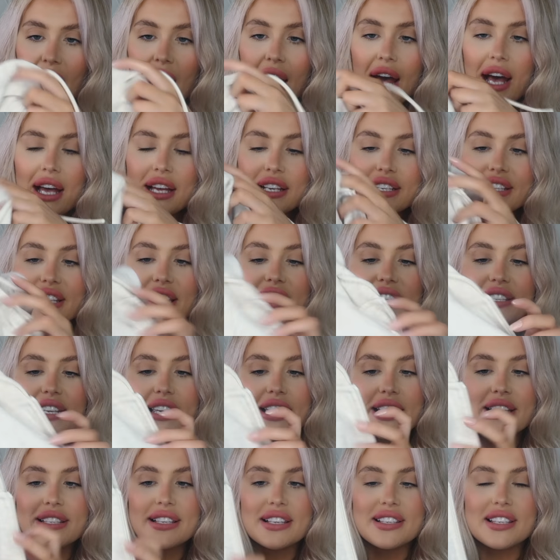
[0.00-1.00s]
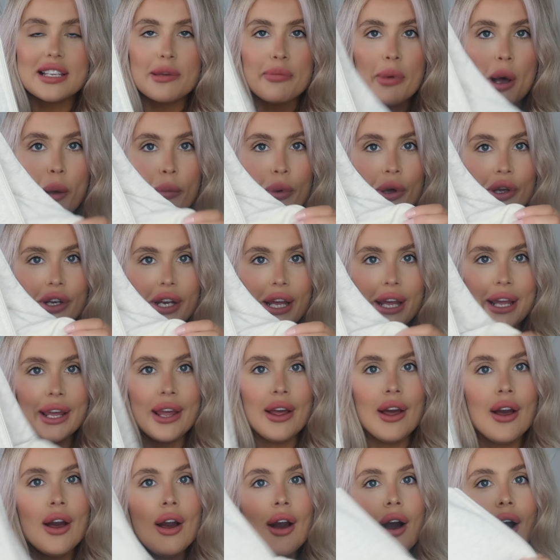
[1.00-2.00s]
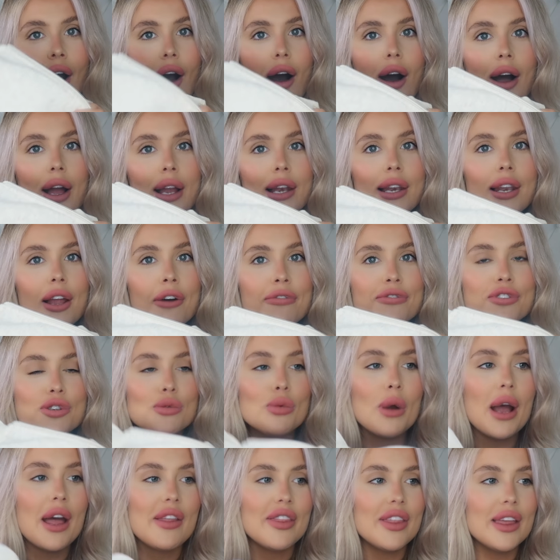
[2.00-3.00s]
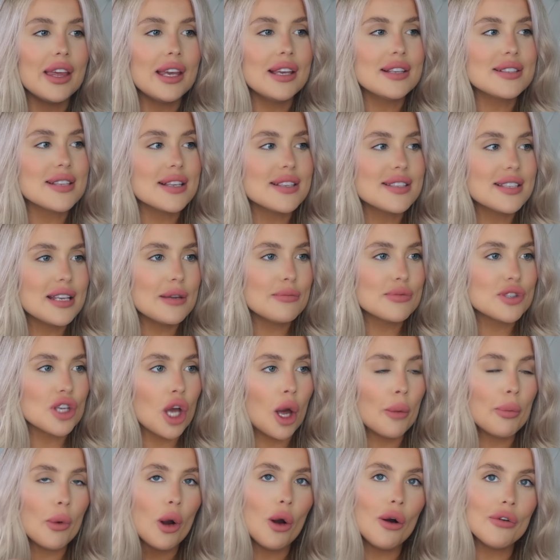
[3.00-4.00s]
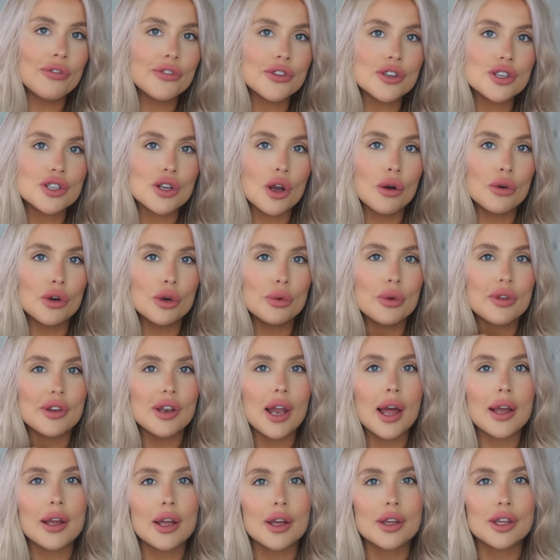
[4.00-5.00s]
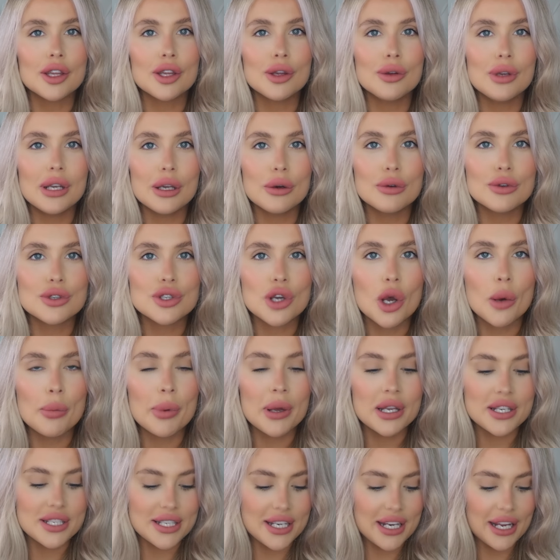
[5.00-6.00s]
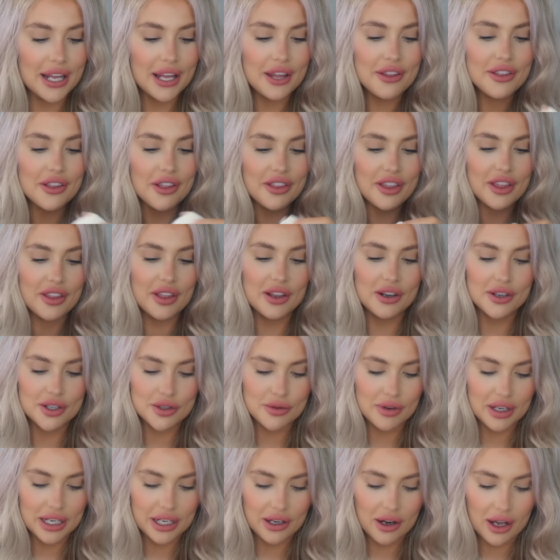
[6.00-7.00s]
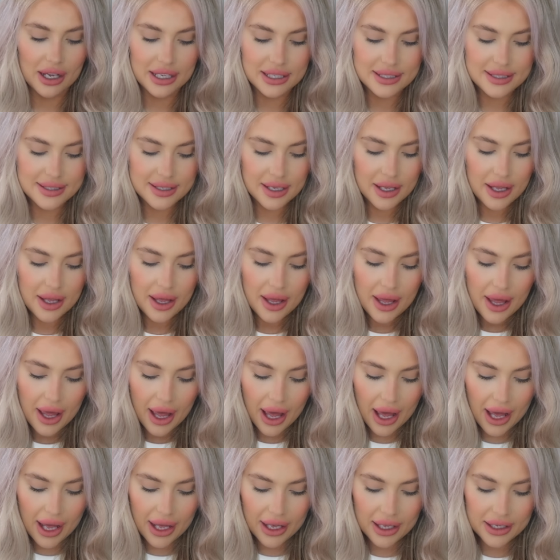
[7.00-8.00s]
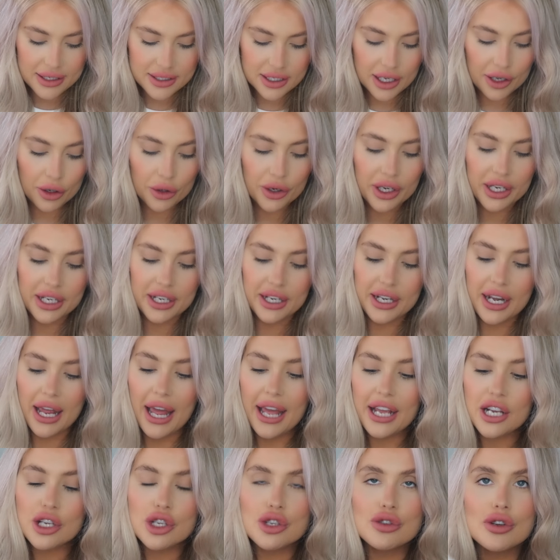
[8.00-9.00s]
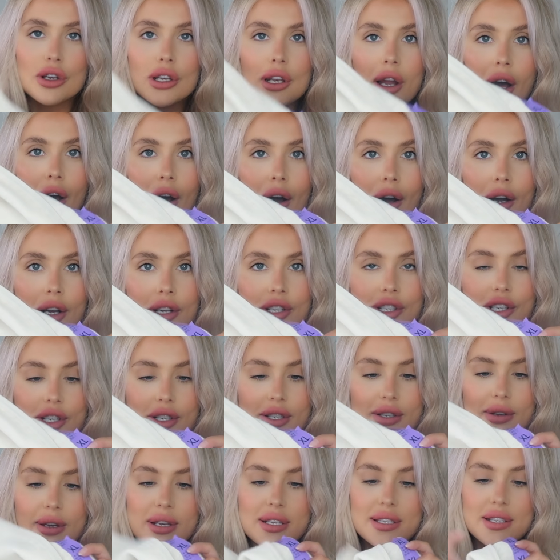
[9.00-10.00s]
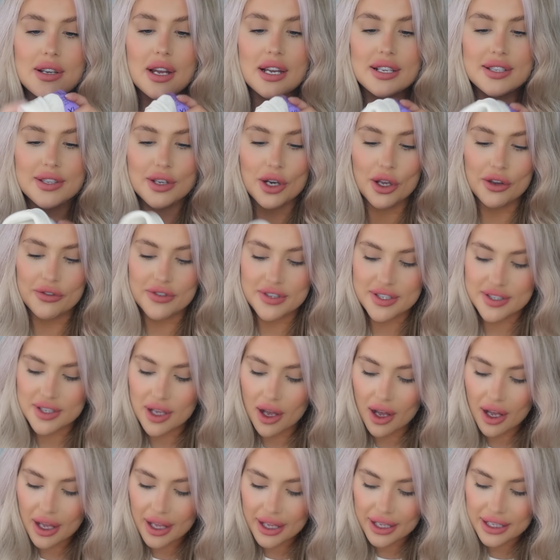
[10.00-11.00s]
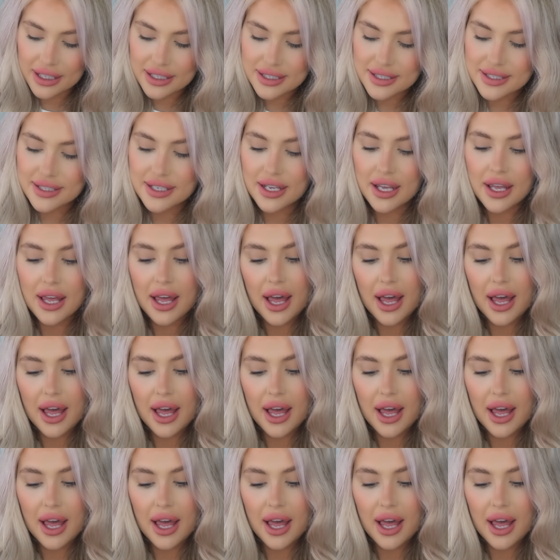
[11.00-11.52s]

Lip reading: and this is a zip up hoodie. I love to wear these zipped up off the shoulder with like a cute little top underneath. I think that looks really nice. And I got it in an extra large, so it's nice and oversized,